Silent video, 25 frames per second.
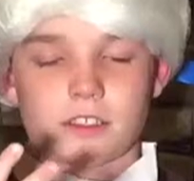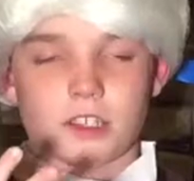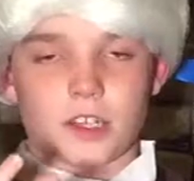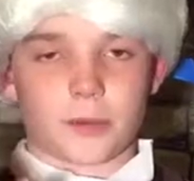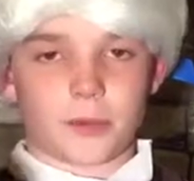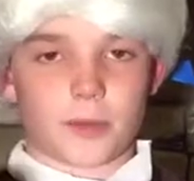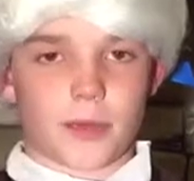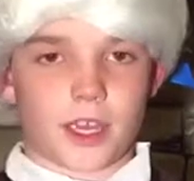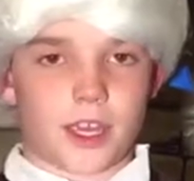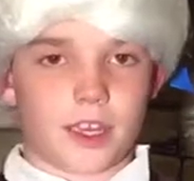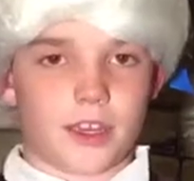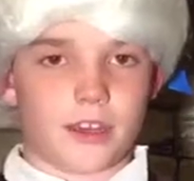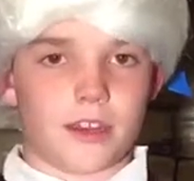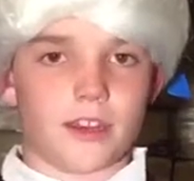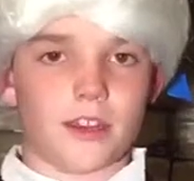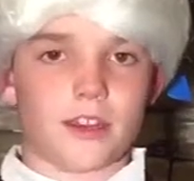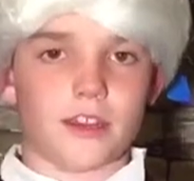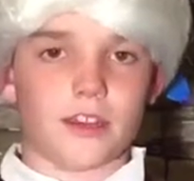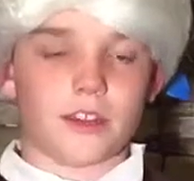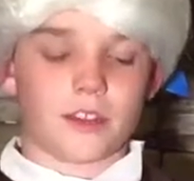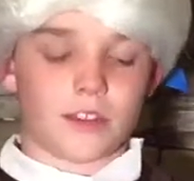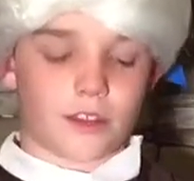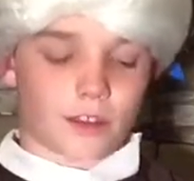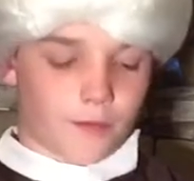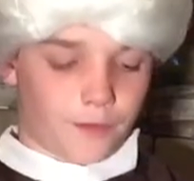are made.
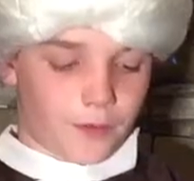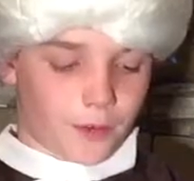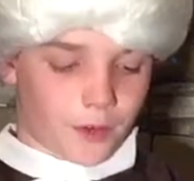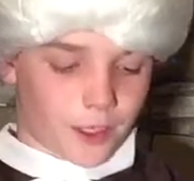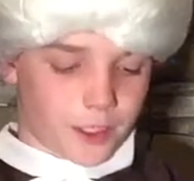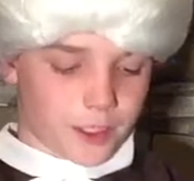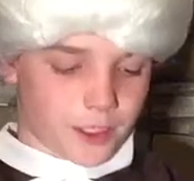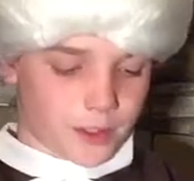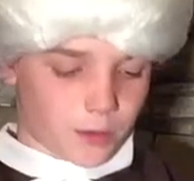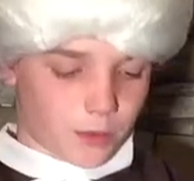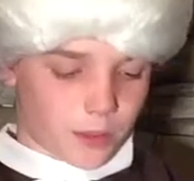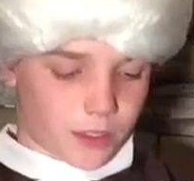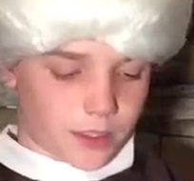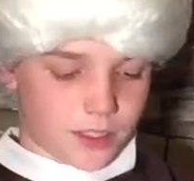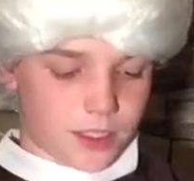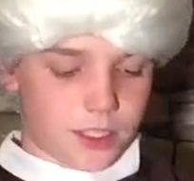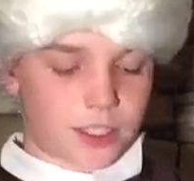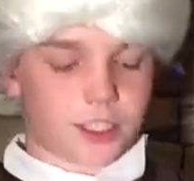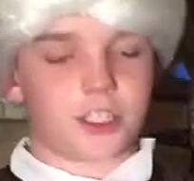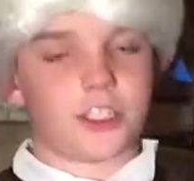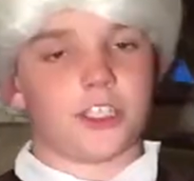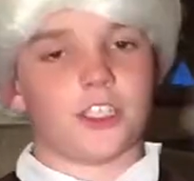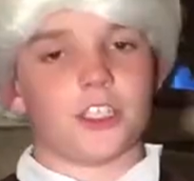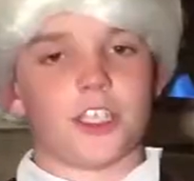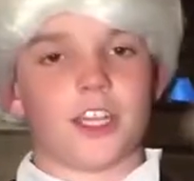The first was the
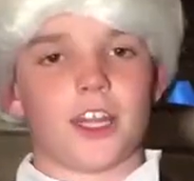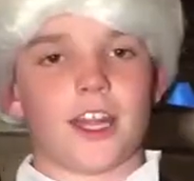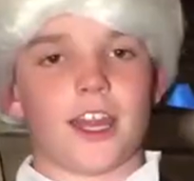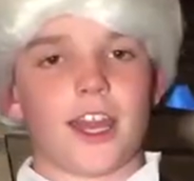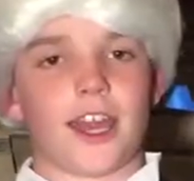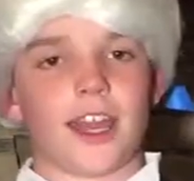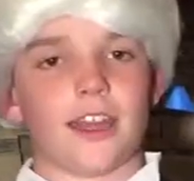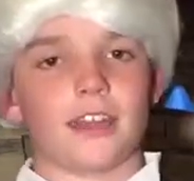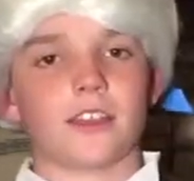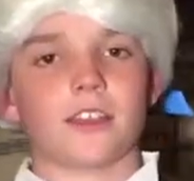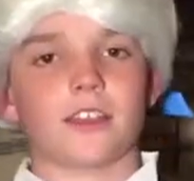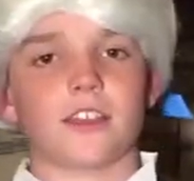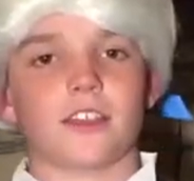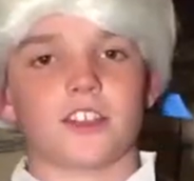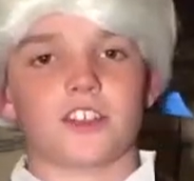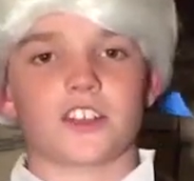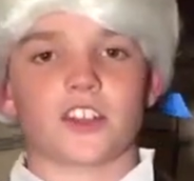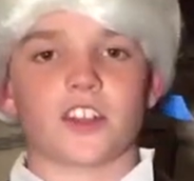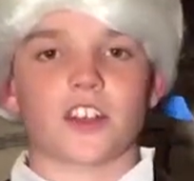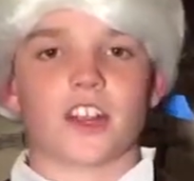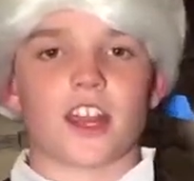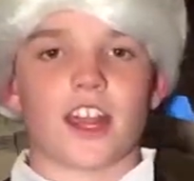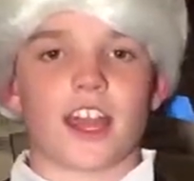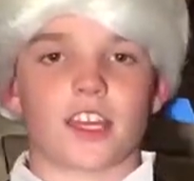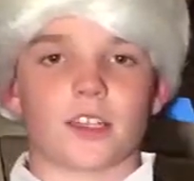Sugar Act. The
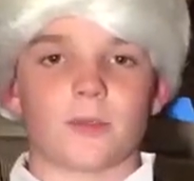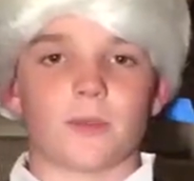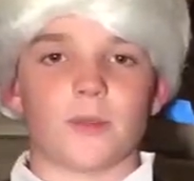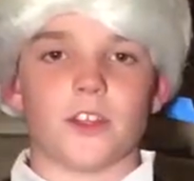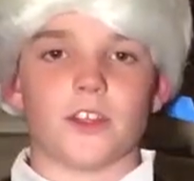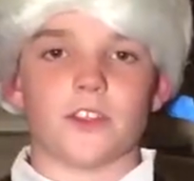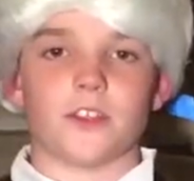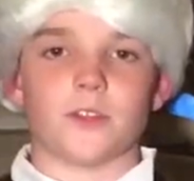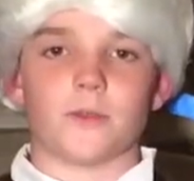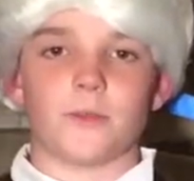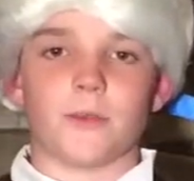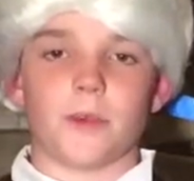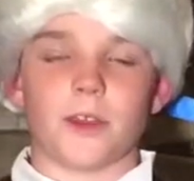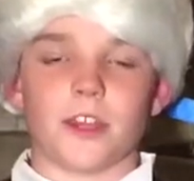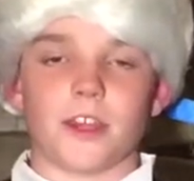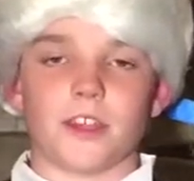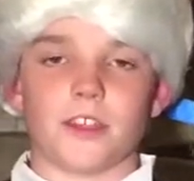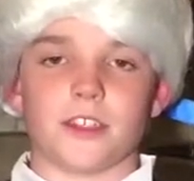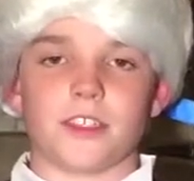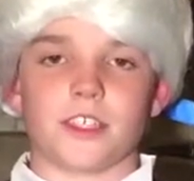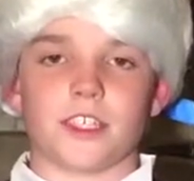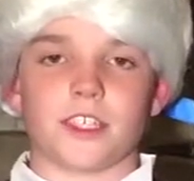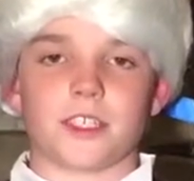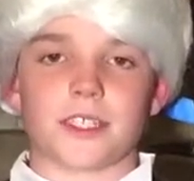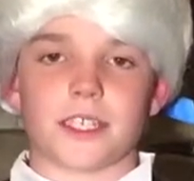Sugar Act made you pay
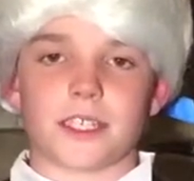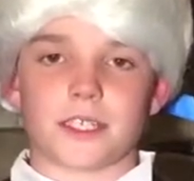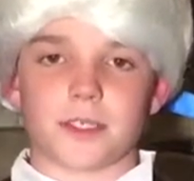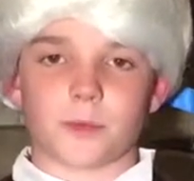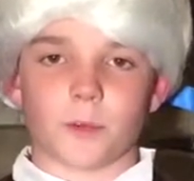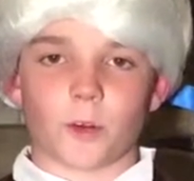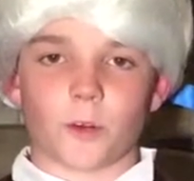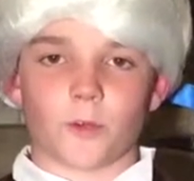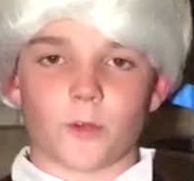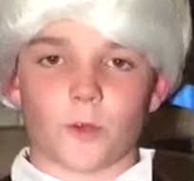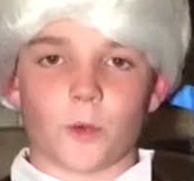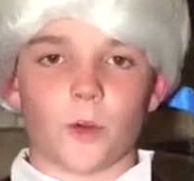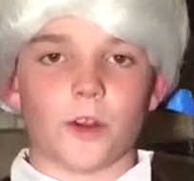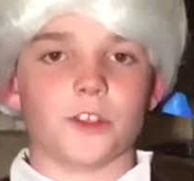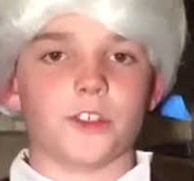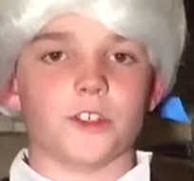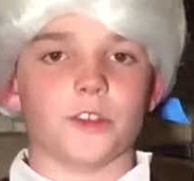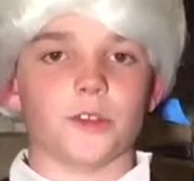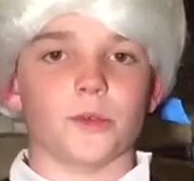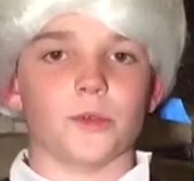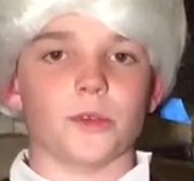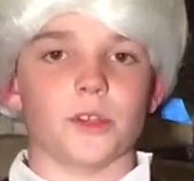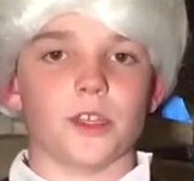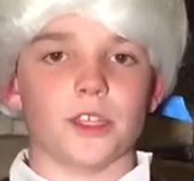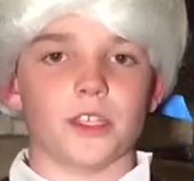6 cents more for what
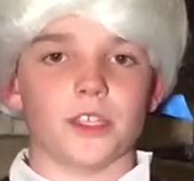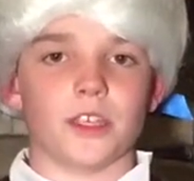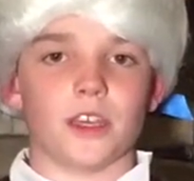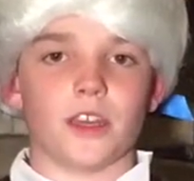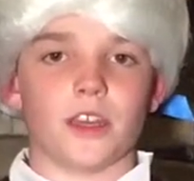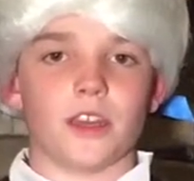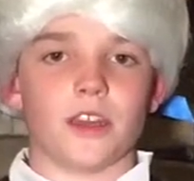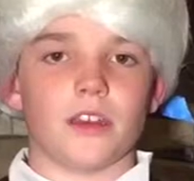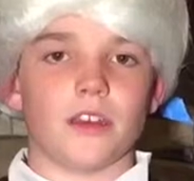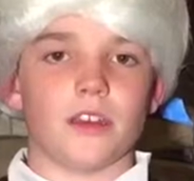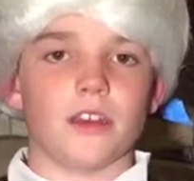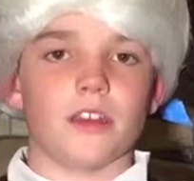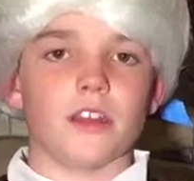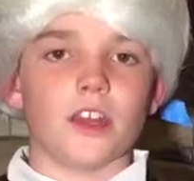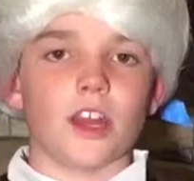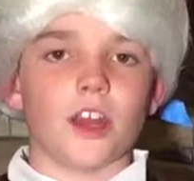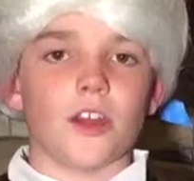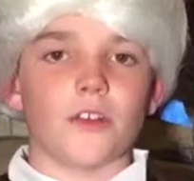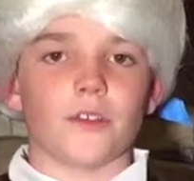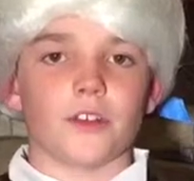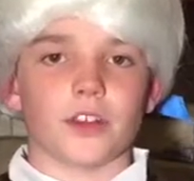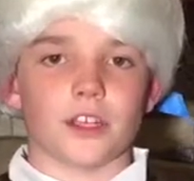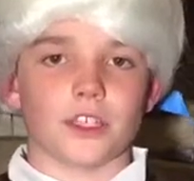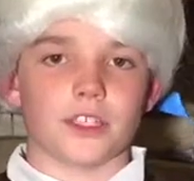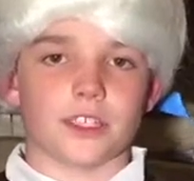you're really getting.
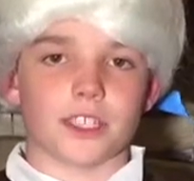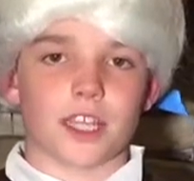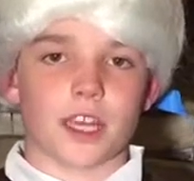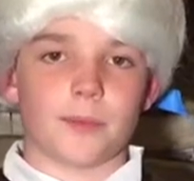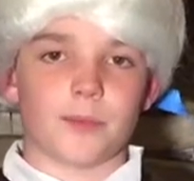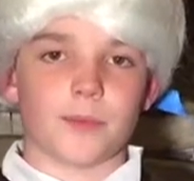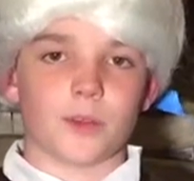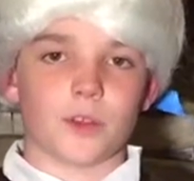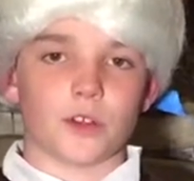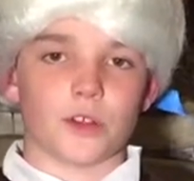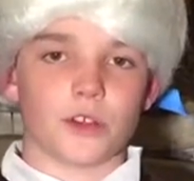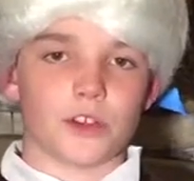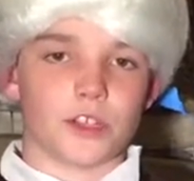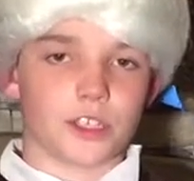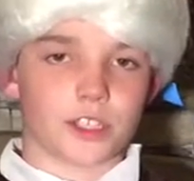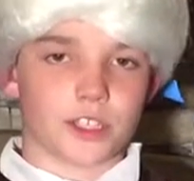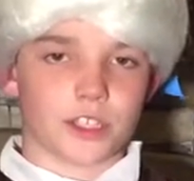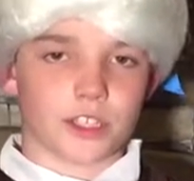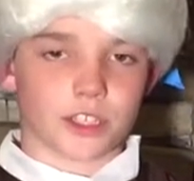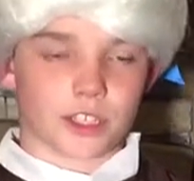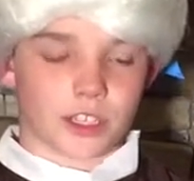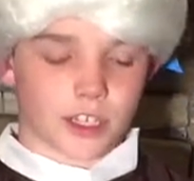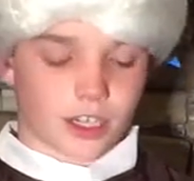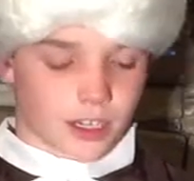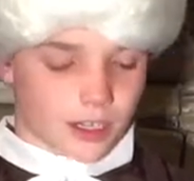For example,
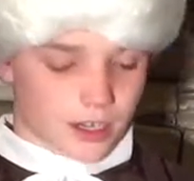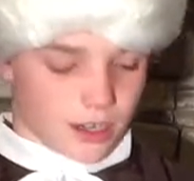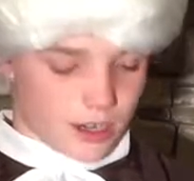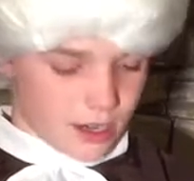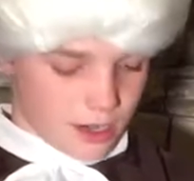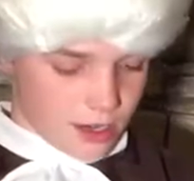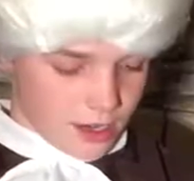sugar.